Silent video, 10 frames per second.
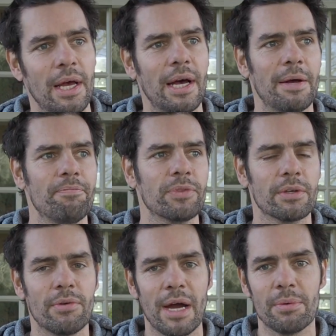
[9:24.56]
Right,
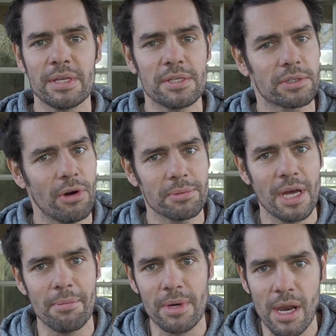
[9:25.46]
well, this has cropped
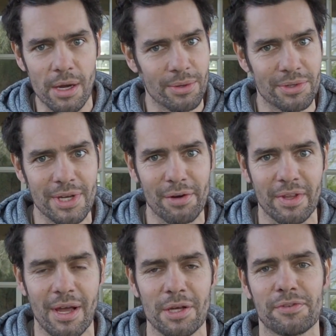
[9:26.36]
up loads over
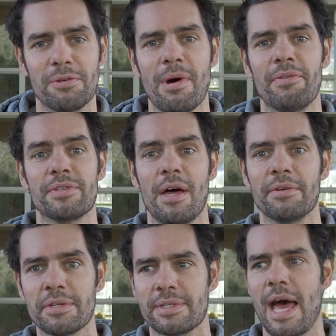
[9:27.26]
the last few months,
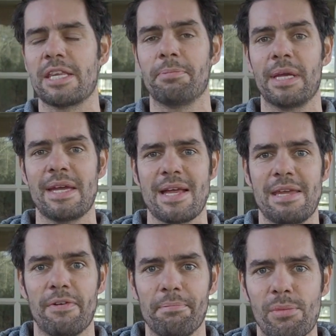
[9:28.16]
understandably, and
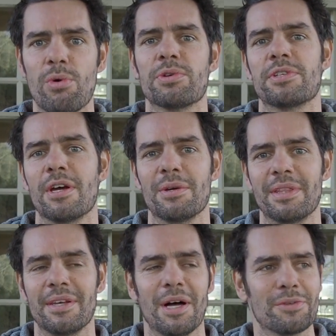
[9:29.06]
even more so
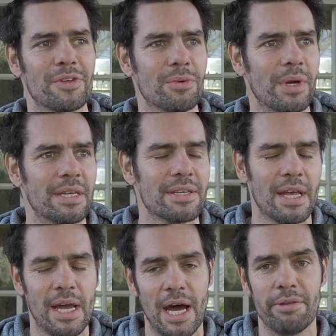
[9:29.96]
in the last few weeks.
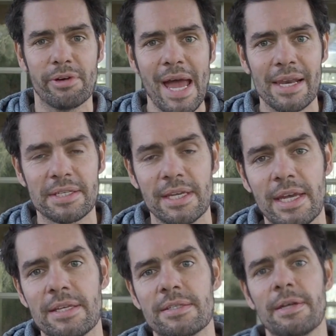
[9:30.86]
And the reality
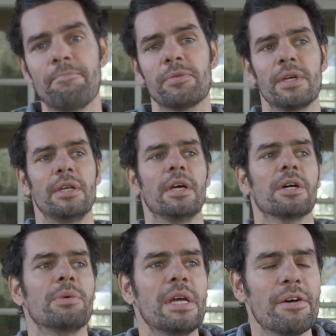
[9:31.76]
is that,
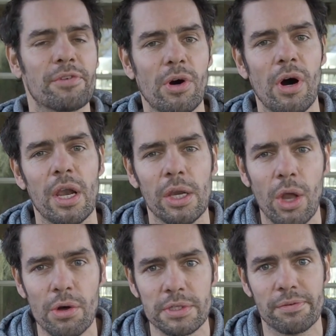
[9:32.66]
look, we have got a
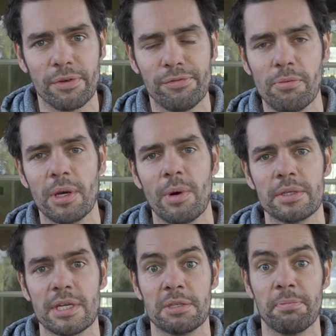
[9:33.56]
lot of the Formula
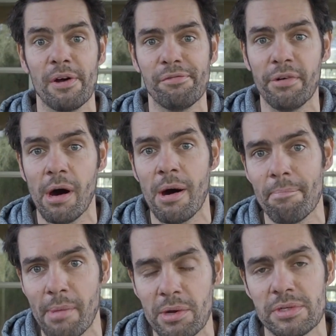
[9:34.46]
One teams, by far
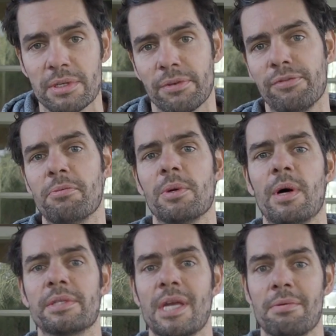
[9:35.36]
most of the Formula
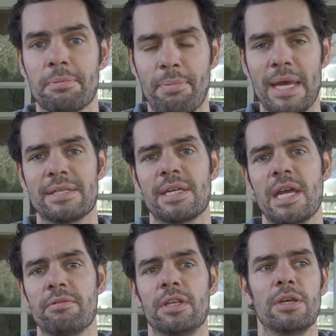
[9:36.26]
One teams based
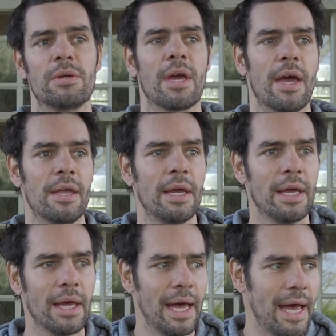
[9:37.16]
here in the UK,
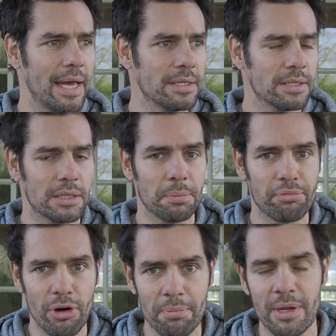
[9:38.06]
and the
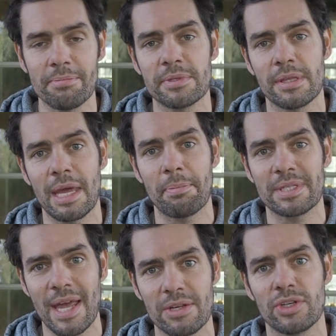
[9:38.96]
problems that they
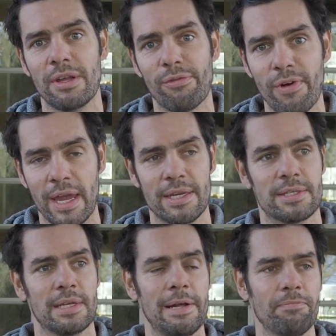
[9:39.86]
potentially
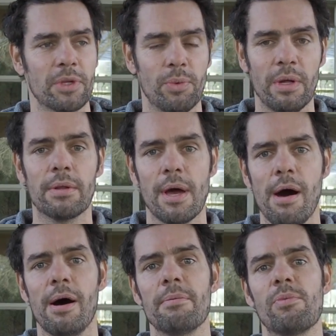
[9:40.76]
face will
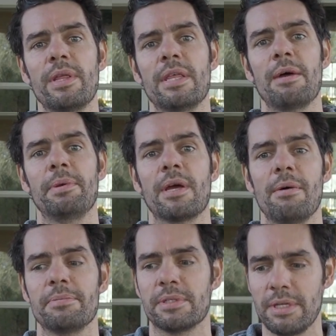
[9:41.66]
come when there
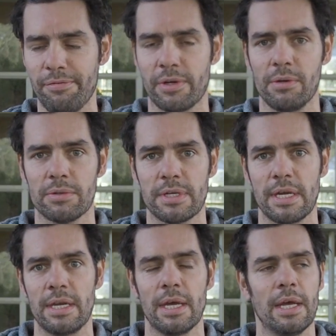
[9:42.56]
becomes
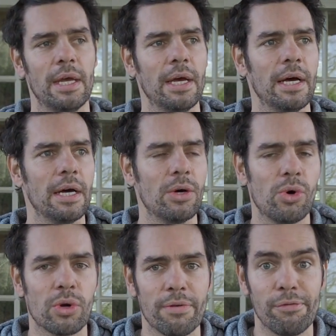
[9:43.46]
difficulty
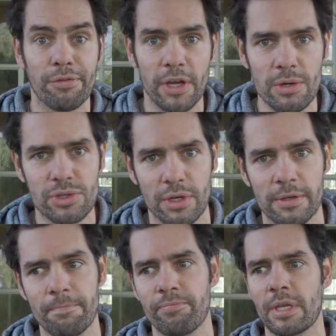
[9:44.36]
or
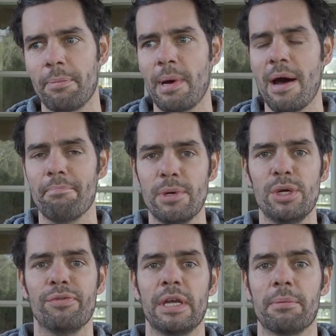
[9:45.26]
confusion about
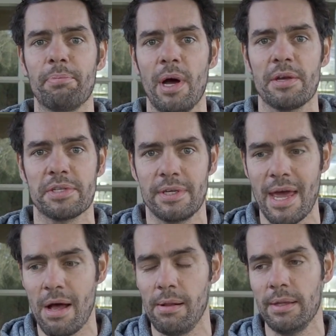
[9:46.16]
moving
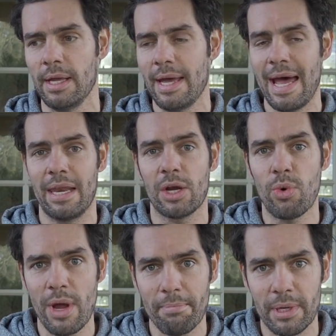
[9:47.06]
personnel and
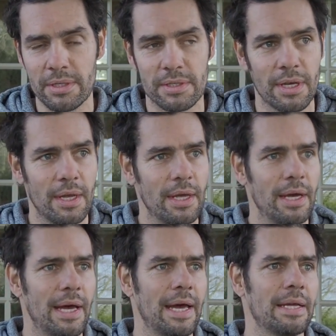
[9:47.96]
equipment
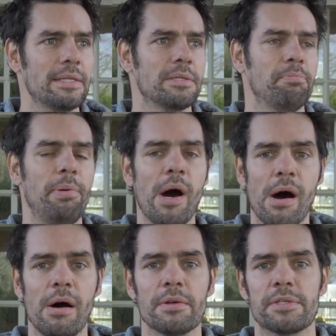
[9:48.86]
and
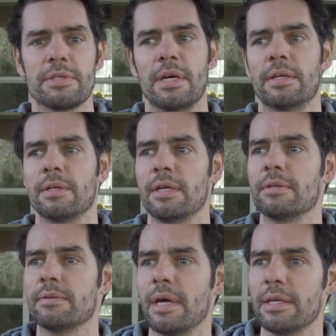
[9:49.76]
parts and